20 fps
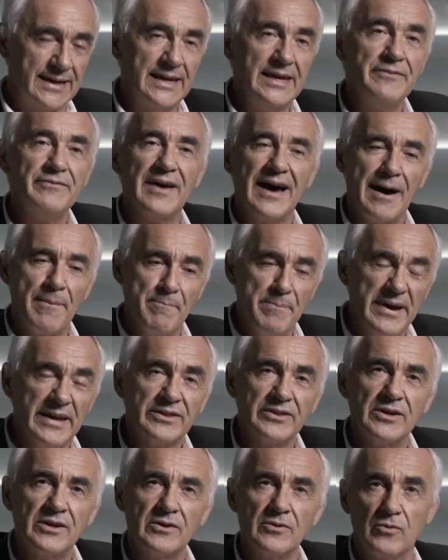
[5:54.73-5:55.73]
give a
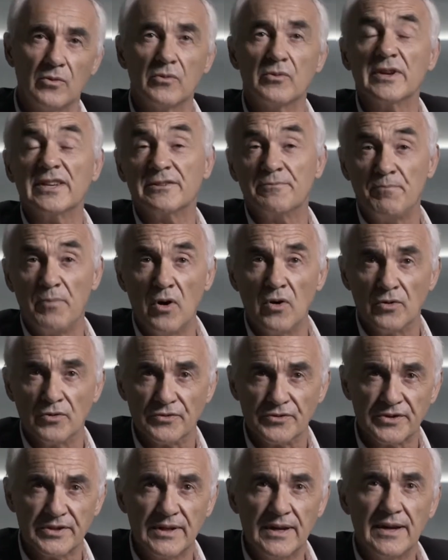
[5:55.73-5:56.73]
better
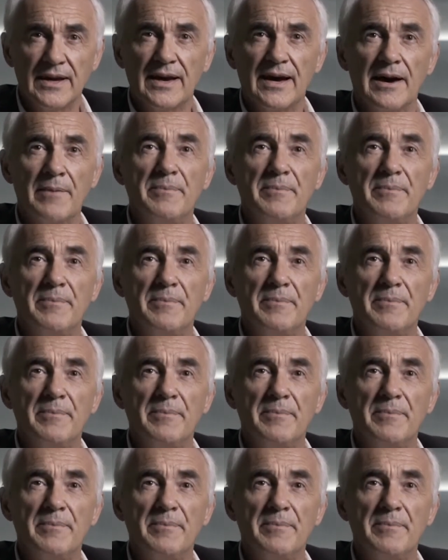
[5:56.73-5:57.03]
response,